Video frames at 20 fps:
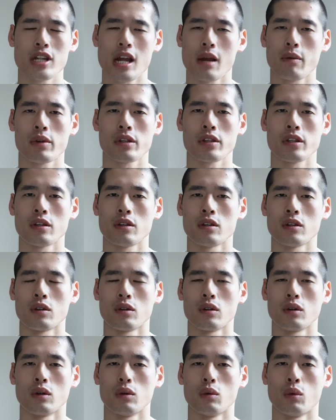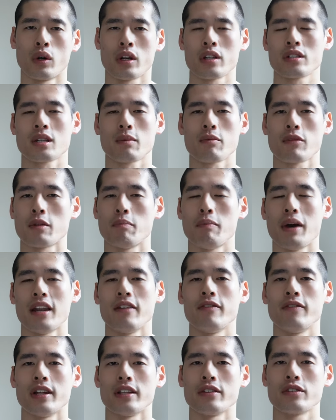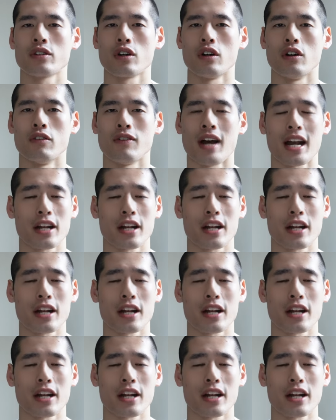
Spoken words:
share with you what are some of the benefits of